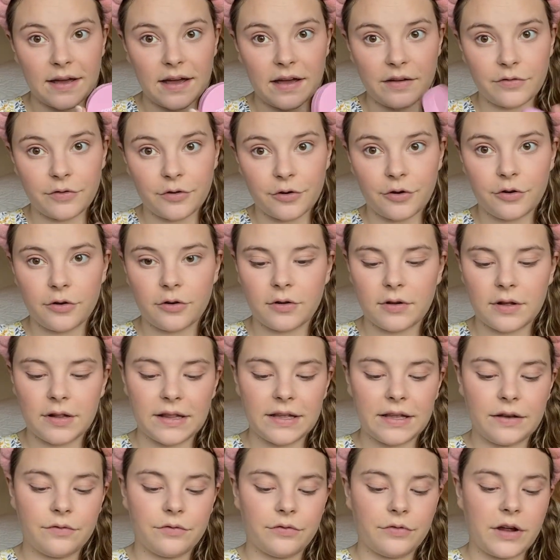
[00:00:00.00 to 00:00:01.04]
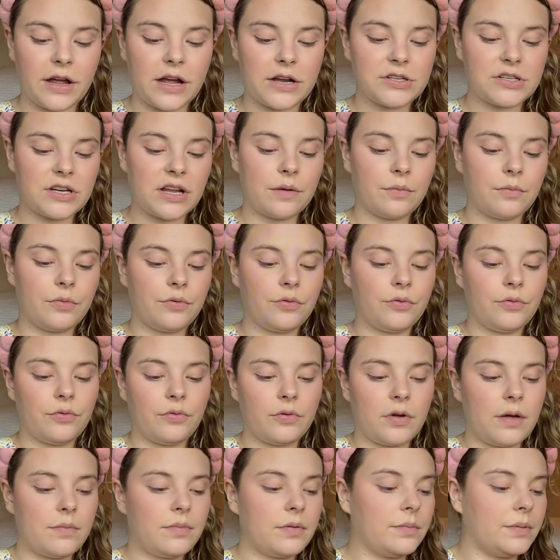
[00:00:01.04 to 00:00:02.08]
CoverGirl Clean Fresh. I'm
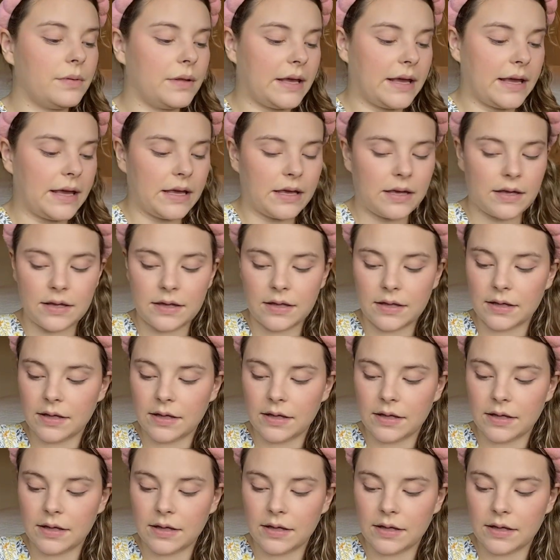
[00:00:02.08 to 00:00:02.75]
probably